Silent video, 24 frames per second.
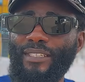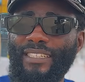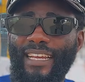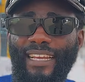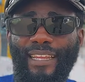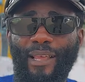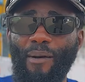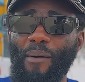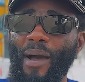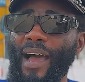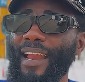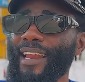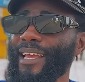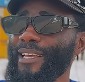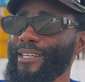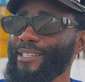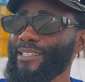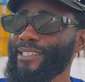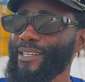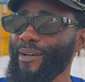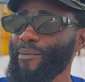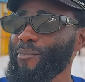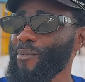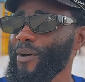Shatta Wale
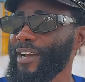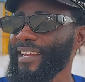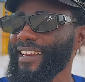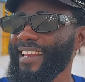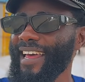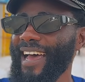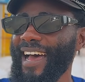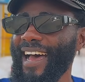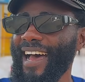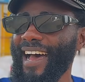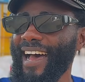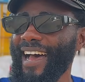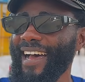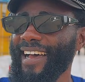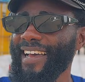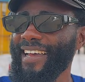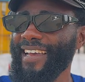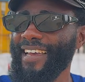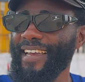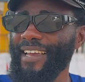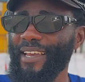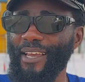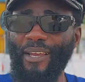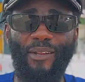is someone that
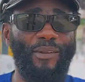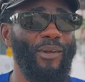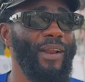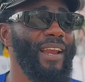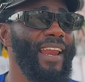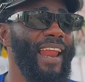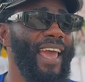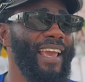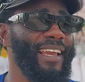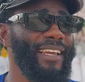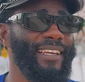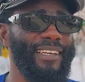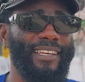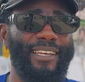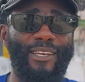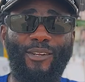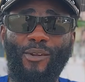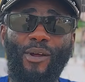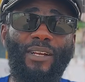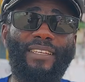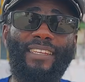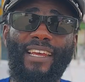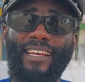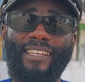he
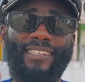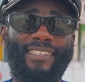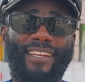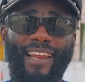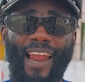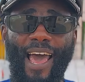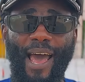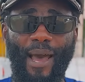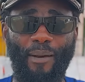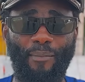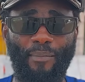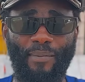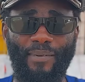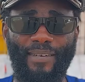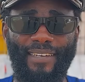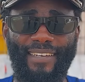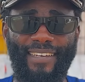don't take slap.